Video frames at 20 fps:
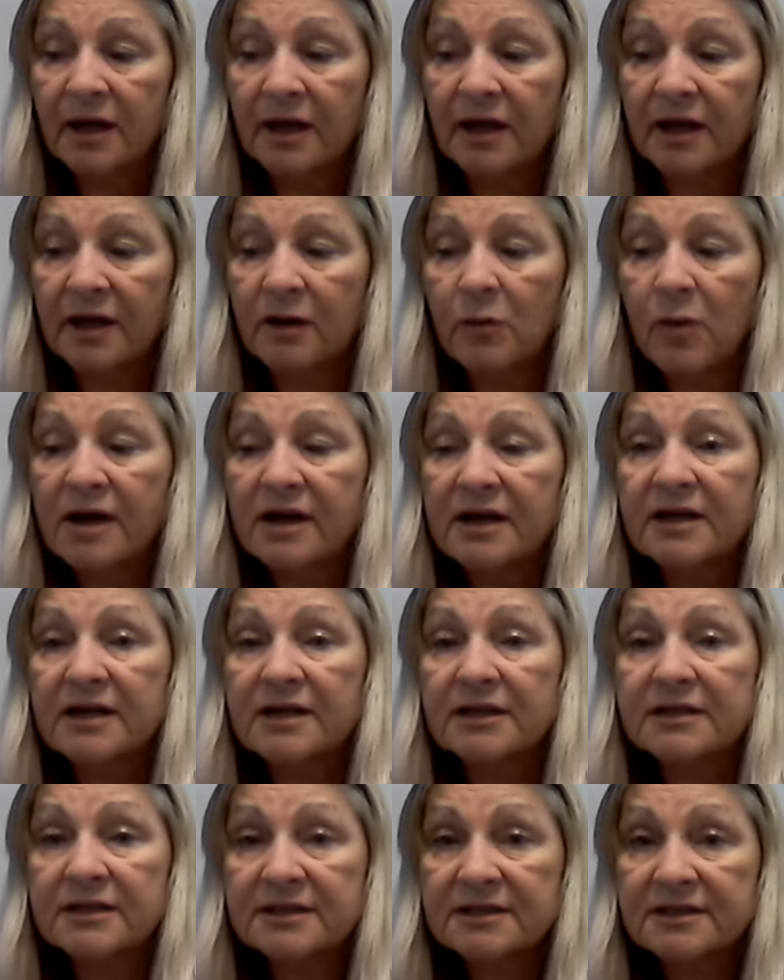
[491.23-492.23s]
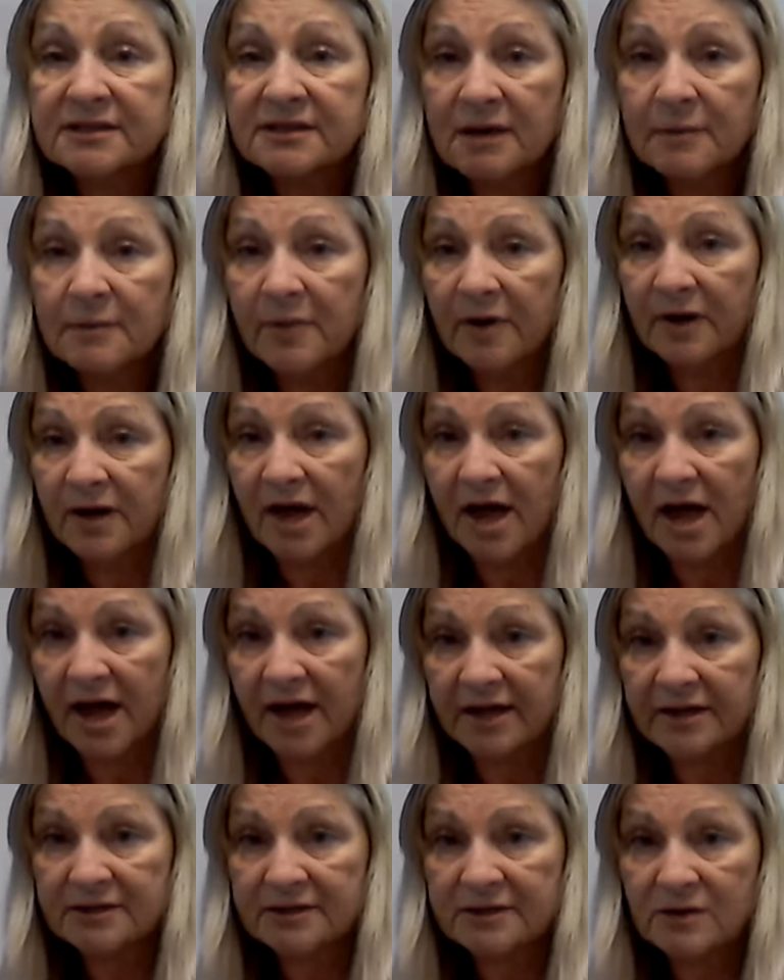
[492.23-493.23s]
He wanted it to
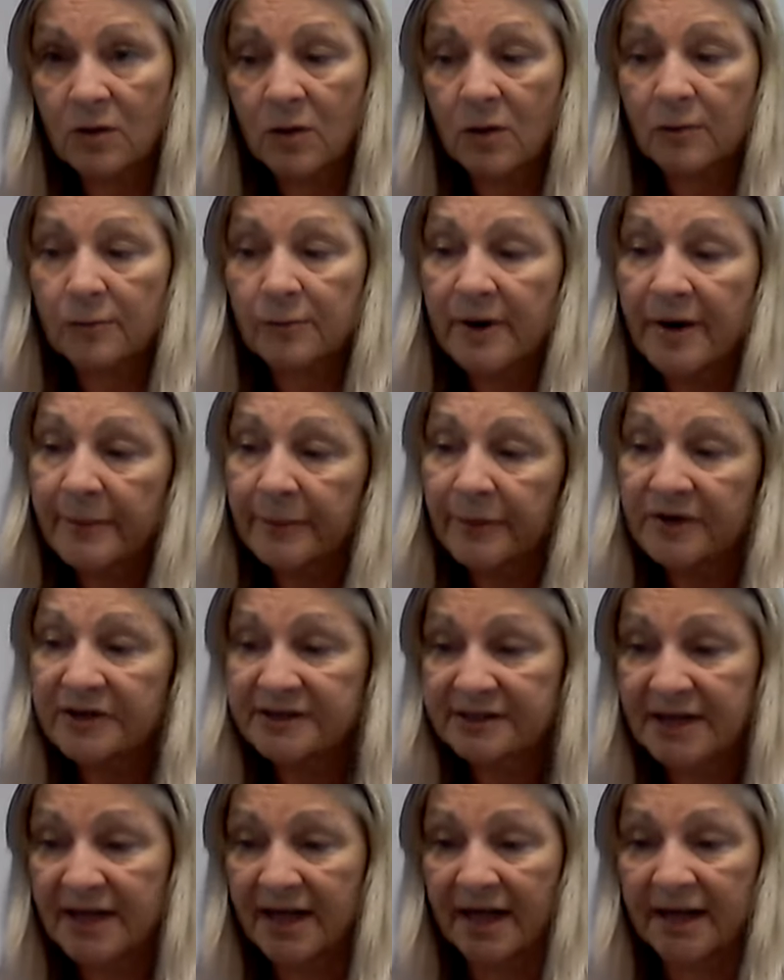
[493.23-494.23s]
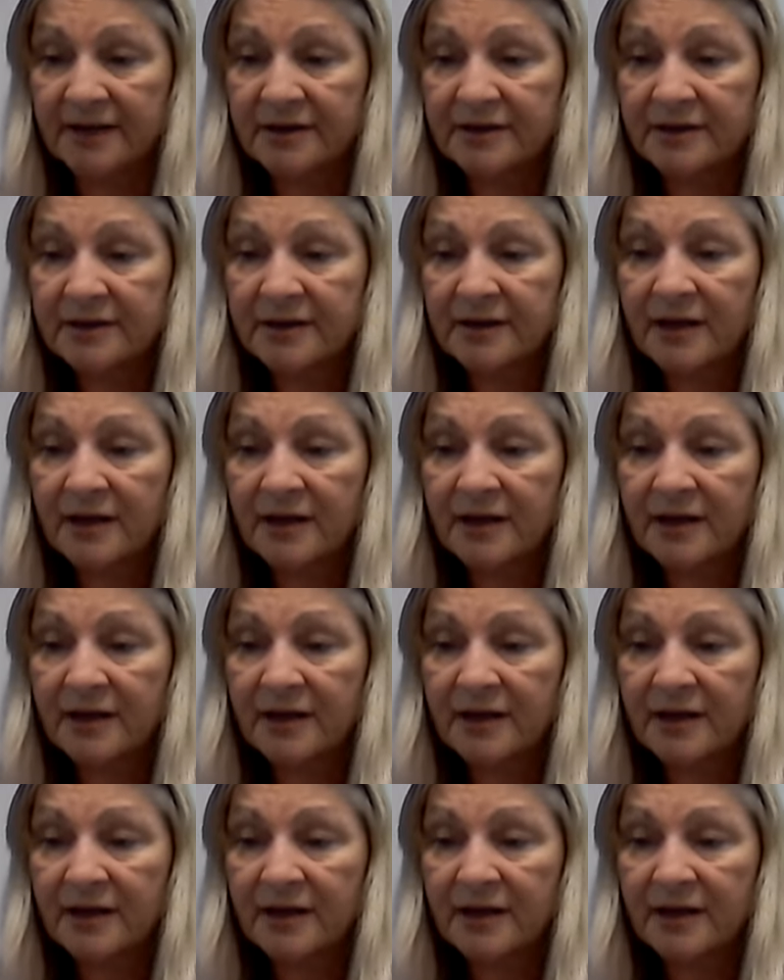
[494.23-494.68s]
symbolize or represent